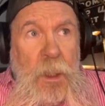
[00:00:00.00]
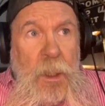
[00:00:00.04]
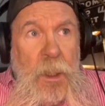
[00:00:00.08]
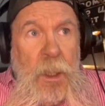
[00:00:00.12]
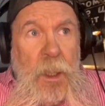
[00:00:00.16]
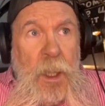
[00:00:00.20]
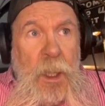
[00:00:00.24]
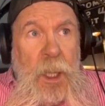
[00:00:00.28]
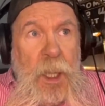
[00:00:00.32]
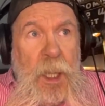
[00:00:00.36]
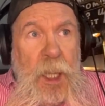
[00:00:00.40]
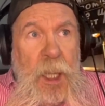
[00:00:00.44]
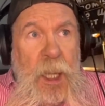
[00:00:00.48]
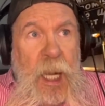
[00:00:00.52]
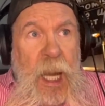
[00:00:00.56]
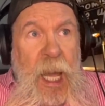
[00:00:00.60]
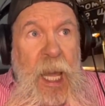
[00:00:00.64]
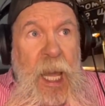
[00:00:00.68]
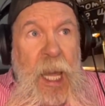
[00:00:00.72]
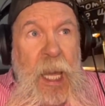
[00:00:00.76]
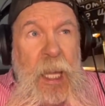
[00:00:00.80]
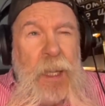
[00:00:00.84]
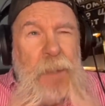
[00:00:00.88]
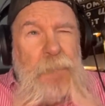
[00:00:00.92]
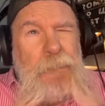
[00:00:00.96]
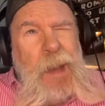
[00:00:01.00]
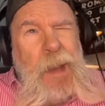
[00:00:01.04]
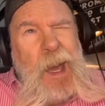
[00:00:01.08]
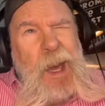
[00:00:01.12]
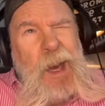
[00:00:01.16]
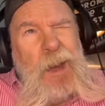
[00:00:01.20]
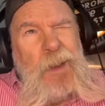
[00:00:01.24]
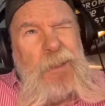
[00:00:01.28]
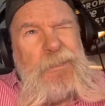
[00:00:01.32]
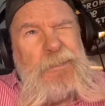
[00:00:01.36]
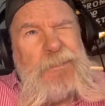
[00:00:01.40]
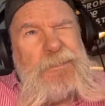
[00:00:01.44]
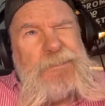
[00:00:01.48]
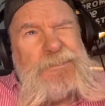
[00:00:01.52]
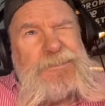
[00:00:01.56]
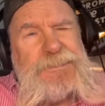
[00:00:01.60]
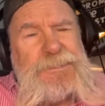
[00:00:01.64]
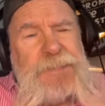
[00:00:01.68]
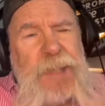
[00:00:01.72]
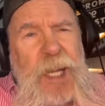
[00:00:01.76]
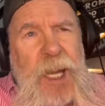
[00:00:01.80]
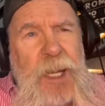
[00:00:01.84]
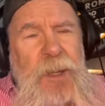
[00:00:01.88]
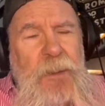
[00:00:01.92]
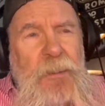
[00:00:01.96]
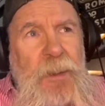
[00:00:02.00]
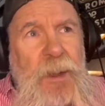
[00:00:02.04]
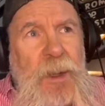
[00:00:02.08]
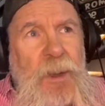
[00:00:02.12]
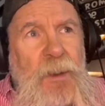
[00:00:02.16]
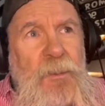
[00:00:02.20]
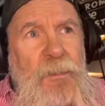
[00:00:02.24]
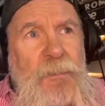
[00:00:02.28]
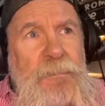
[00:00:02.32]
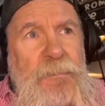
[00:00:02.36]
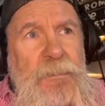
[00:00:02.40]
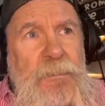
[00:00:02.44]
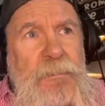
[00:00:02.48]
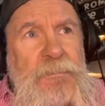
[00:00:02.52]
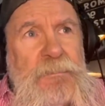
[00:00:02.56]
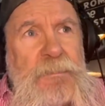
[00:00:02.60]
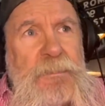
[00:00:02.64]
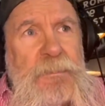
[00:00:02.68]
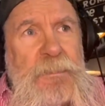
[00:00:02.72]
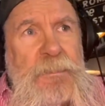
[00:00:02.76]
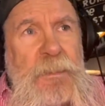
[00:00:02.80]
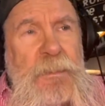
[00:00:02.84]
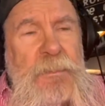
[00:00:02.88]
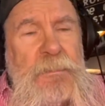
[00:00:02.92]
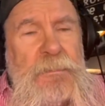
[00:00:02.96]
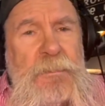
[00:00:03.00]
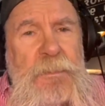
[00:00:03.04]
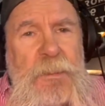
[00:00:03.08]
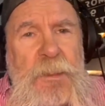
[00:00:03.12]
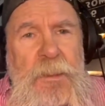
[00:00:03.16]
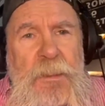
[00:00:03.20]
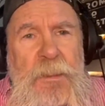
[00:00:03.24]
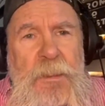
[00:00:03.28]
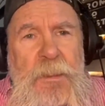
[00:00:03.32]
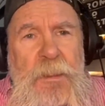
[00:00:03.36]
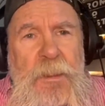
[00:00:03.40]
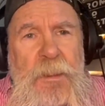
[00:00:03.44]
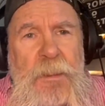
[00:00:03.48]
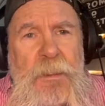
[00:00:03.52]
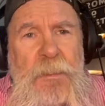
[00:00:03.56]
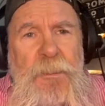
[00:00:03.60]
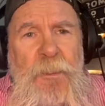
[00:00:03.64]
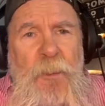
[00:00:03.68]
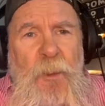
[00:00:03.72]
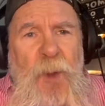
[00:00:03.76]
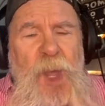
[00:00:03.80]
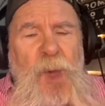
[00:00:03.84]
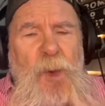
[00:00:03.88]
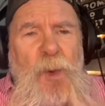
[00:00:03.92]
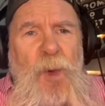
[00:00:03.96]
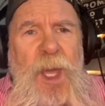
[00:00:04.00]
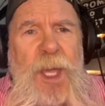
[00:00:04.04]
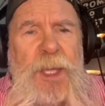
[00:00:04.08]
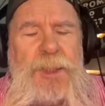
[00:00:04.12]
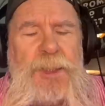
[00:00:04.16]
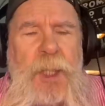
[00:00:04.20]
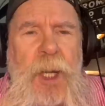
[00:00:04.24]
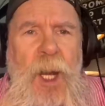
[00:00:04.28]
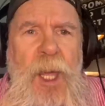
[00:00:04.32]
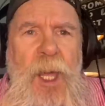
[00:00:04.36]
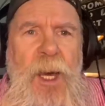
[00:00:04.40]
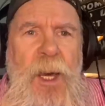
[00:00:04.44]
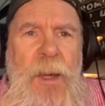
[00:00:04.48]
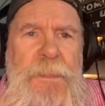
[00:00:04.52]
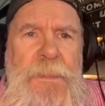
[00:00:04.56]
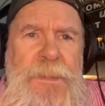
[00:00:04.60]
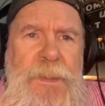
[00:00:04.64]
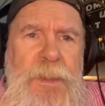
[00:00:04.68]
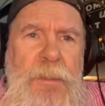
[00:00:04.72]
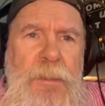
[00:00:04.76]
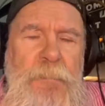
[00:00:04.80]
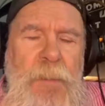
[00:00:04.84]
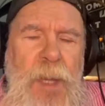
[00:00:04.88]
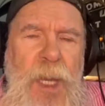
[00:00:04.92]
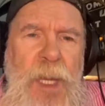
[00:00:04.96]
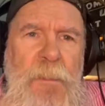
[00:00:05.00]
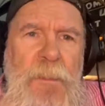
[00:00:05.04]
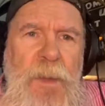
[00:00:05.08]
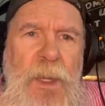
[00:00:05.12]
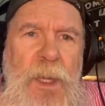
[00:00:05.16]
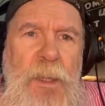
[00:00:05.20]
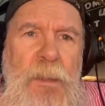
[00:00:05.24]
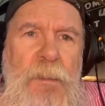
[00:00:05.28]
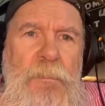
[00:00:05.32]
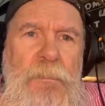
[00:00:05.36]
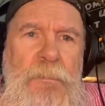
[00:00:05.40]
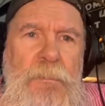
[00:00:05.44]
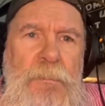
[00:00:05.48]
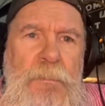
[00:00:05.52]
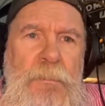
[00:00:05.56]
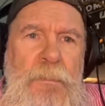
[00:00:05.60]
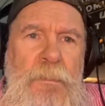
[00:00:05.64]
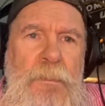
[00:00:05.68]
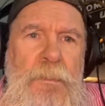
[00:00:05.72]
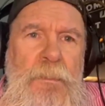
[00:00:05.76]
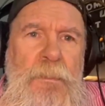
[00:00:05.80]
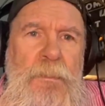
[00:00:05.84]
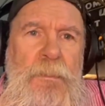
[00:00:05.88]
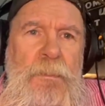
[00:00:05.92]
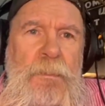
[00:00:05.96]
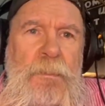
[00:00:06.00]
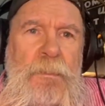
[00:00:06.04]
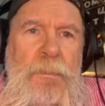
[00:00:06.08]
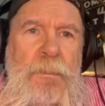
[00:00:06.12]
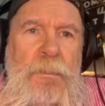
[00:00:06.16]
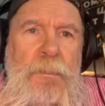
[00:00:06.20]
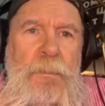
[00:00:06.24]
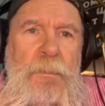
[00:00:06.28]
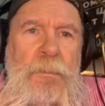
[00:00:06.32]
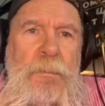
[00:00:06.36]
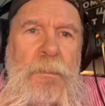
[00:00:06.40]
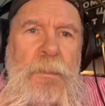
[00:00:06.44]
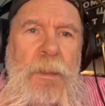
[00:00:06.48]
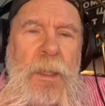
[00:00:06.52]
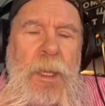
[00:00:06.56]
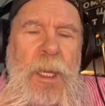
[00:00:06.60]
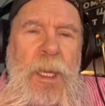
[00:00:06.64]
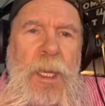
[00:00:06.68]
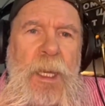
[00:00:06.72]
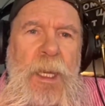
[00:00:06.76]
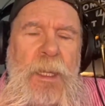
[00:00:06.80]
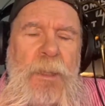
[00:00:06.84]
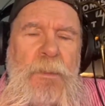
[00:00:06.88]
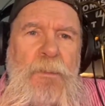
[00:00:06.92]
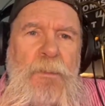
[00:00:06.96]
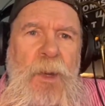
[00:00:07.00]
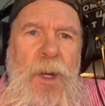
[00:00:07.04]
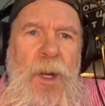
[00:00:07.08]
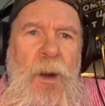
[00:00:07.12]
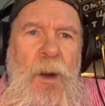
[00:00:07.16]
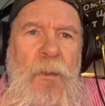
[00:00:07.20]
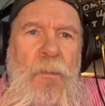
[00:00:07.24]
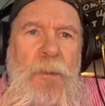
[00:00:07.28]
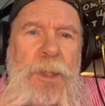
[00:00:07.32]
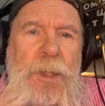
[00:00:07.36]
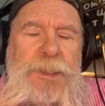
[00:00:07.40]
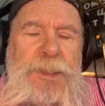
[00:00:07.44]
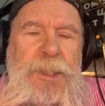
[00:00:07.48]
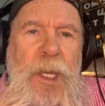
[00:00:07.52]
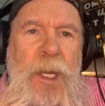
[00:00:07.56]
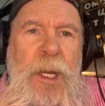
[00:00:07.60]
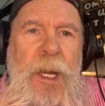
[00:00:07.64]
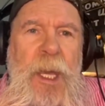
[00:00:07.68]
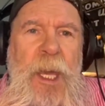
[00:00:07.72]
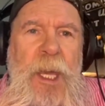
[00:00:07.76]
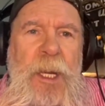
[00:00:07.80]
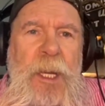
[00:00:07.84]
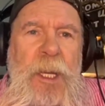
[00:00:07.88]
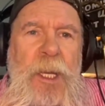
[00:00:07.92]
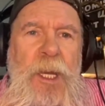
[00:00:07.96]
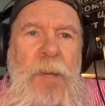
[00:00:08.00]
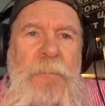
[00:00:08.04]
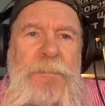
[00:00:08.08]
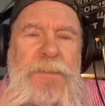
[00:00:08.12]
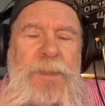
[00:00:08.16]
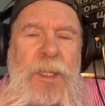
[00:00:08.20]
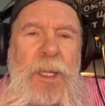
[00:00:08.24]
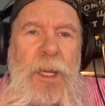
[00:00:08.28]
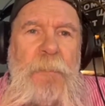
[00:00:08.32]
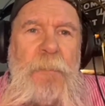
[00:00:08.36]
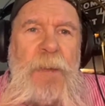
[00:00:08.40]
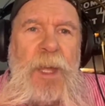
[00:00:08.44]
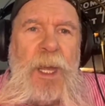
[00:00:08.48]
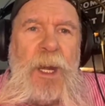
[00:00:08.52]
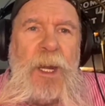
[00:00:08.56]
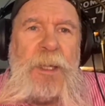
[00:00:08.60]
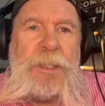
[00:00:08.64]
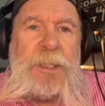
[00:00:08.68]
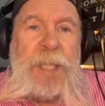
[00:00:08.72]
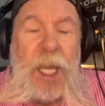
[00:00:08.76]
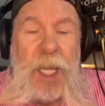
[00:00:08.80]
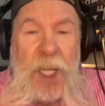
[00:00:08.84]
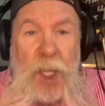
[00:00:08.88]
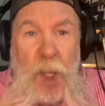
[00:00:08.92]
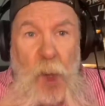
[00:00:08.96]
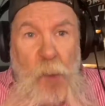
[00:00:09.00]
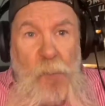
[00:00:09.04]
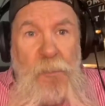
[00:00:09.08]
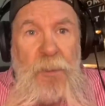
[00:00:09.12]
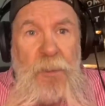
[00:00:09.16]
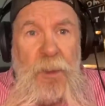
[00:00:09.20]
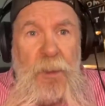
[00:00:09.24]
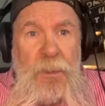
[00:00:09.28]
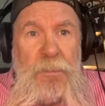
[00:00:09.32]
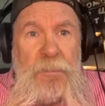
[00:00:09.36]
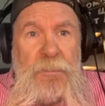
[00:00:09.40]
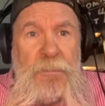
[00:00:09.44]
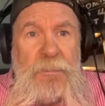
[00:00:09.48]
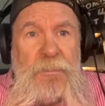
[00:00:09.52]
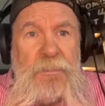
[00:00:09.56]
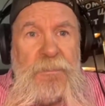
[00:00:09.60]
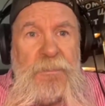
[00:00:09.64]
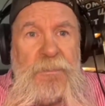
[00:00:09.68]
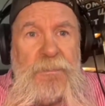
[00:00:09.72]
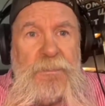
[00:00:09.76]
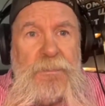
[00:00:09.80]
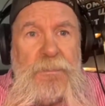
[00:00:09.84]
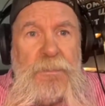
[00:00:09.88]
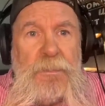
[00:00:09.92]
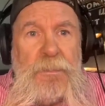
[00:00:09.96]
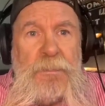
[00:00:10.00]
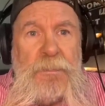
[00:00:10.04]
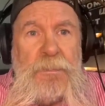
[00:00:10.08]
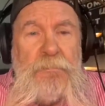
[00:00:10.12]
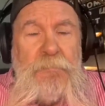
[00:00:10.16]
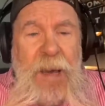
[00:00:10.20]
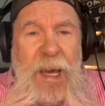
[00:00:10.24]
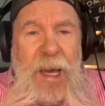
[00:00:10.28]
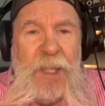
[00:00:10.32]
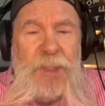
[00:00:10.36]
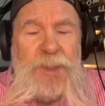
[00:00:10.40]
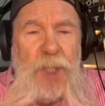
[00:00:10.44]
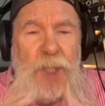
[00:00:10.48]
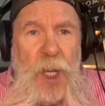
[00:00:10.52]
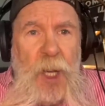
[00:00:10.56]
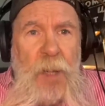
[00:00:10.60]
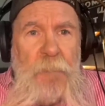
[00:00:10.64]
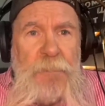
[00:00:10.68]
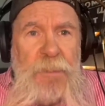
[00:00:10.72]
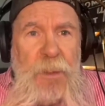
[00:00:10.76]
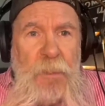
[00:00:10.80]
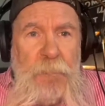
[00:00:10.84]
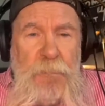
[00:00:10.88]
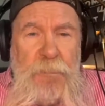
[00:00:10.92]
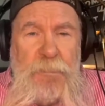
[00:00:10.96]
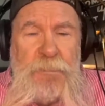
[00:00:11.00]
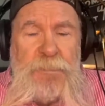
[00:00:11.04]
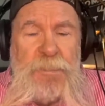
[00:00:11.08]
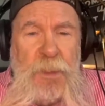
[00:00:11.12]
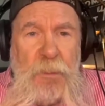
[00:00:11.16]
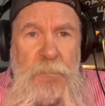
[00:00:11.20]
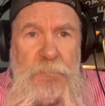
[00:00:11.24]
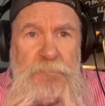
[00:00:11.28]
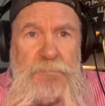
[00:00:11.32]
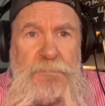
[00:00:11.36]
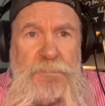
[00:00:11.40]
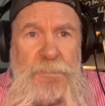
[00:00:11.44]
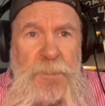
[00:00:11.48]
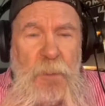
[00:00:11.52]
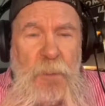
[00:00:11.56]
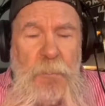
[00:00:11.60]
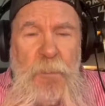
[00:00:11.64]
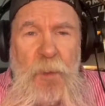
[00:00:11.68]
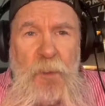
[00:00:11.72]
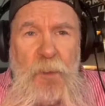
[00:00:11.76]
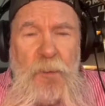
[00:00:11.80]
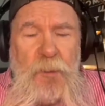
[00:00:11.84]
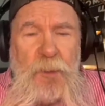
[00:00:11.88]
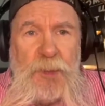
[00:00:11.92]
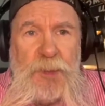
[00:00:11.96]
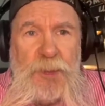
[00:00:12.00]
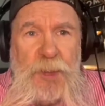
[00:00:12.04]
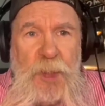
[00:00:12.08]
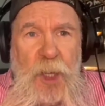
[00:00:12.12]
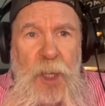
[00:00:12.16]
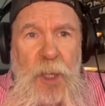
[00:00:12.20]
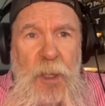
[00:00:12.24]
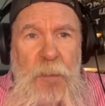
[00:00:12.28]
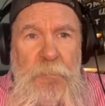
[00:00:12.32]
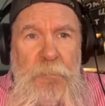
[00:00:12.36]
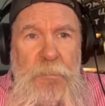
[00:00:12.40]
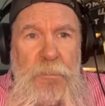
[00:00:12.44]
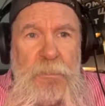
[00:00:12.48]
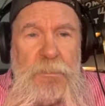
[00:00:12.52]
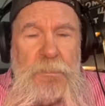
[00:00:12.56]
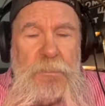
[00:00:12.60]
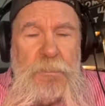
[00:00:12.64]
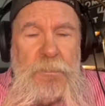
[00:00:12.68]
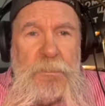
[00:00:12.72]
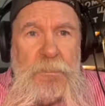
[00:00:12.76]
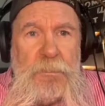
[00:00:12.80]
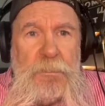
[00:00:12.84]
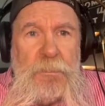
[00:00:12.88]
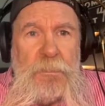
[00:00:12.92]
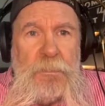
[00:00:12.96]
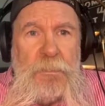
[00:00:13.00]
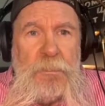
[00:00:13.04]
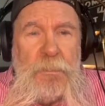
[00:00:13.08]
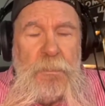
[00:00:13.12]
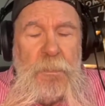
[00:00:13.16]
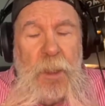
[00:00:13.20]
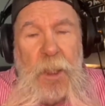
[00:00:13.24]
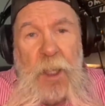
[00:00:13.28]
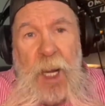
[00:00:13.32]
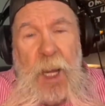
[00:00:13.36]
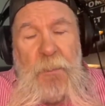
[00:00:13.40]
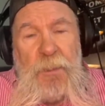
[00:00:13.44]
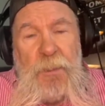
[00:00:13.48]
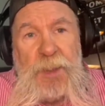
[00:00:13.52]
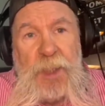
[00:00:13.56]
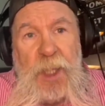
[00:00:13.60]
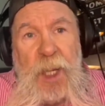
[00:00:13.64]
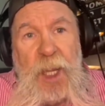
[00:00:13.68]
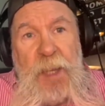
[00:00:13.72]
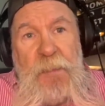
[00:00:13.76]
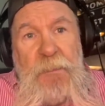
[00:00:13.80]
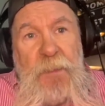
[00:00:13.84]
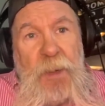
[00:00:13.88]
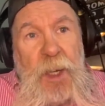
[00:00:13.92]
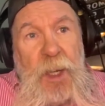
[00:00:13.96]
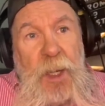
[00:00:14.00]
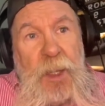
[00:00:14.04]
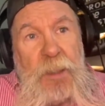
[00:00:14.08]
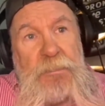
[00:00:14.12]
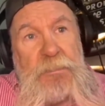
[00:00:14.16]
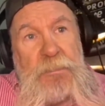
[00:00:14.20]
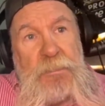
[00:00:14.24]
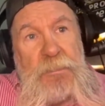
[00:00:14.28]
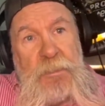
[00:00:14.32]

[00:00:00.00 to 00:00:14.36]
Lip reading: and I had about, I don't know, 3 weeks left, maybe. And we'd already set Eddie up to come in and take over my job, the booker's job. And I was leaving